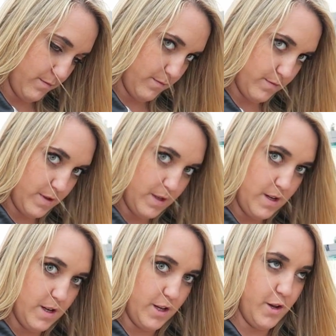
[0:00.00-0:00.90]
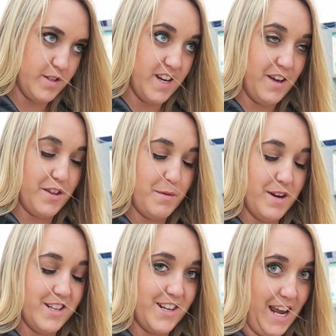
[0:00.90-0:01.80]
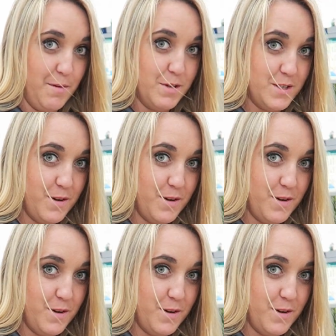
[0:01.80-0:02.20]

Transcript: 24-7? You know it's unhealthy to be on your camera